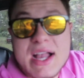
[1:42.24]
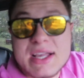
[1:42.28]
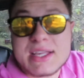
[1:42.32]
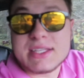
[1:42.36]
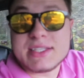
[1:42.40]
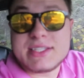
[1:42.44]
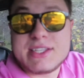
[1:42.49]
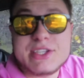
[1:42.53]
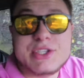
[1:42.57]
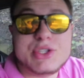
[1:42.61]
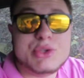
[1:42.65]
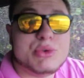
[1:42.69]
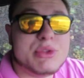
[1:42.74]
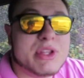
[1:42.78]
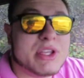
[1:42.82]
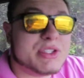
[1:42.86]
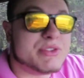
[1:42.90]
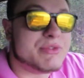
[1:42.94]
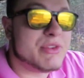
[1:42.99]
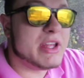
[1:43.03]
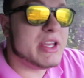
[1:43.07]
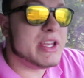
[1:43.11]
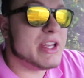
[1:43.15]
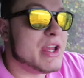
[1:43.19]
I continue
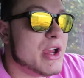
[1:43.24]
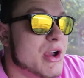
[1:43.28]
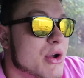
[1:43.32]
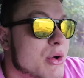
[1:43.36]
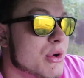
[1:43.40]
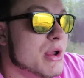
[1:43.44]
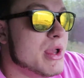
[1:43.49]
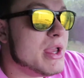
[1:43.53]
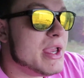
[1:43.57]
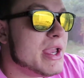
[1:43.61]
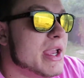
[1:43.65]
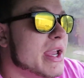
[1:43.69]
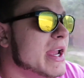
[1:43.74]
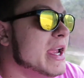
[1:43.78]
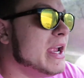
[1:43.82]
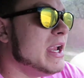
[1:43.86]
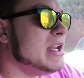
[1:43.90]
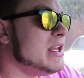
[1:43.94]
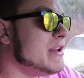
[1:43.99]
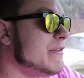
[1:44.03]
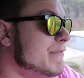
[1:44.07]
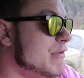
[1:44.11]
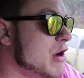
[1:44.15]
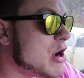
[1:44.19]
this video
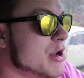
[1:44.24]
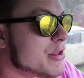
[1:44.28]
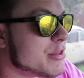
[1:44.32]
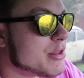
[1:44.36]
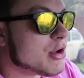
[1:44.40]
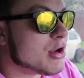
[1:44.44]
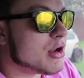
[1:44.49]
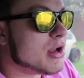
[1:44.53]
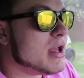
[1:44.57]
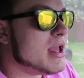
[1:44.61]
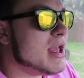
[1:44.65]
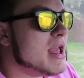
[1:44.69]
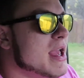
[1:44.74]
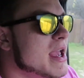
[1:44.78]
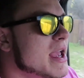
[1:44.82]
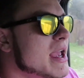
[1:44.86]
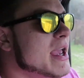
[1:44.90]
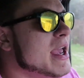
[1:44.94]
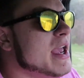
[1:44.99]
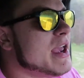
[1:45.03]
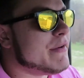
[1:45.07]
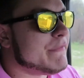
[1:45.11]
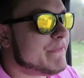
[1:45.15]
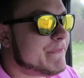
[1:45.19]
any further,
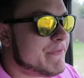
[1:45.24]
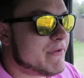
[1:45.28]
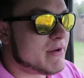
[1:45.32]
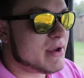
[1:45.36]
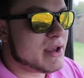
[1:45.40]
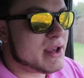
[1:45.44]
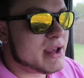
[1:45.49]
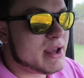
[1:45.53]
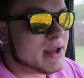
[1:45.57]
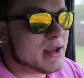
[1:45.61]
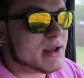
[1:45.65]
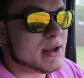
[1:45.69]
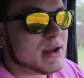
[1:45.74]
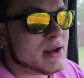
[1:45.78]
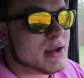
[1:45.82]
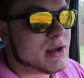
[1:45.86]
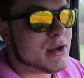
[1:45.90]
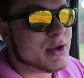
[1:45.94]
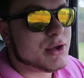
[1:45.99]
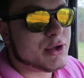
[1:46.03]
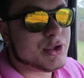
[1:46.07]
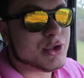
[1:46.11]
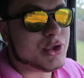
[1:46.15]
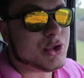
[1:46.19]
if
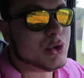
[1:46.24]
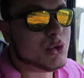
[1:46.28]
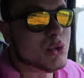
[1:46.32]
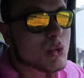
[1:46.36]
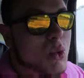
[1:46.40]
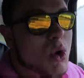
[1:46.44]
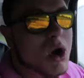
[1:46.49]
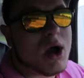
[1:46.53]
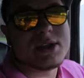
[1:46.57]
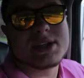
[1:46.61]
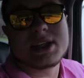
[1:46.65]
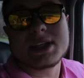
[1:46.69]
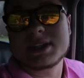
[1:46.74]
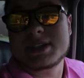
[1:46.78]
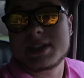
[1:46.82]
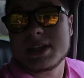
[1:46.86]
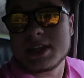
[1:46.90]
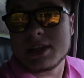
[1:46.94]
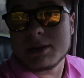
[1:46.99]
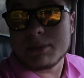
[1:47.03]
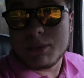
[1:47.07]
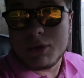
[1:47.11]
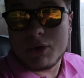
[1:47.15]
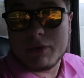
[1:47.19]
you want to
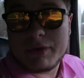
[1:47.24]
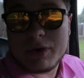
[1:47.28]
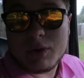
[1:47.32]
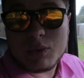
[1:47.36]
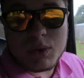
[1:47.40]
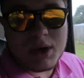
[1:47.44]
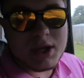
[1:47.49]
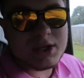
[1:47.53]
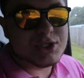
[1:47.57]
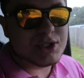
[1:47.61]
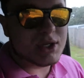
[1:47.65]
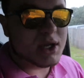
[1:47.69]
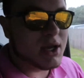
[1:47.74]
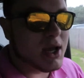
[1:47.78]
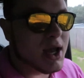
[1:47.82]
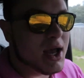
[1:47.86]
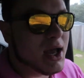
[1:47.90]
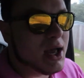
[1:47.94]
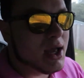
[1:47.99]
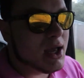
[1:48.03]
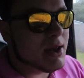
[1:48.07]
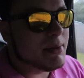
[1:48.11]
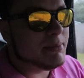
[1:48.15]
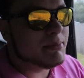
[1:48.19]
see the movie, which
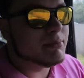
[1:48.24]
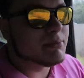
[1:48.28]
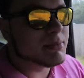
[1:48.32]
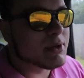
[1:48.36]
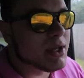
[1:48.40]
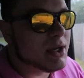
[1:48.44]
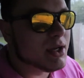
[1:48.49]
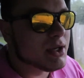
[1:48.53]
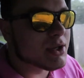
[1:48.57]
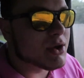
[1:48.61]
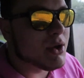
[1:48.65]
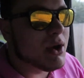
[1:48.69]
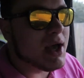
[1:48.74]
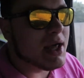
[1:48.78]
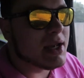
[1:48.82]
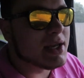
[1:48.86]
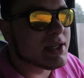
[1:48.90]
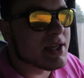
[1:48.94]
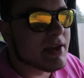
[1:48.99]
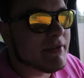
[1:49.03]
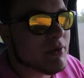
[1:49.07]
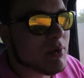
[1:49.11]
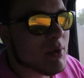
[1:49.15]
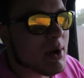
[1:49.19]
I'm gonna go ahead
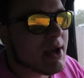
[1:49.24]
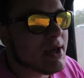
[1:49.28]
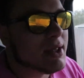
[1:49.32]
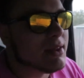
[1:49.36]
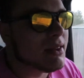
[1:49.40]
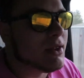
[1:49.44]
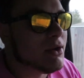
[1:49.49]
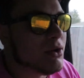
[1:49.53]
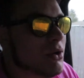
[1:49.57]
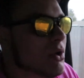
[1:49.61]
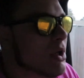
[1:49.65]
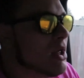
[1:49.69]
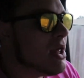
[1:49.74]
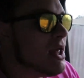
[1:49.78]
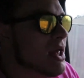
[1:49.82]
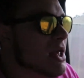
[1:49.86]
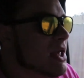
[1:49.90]
and give away a little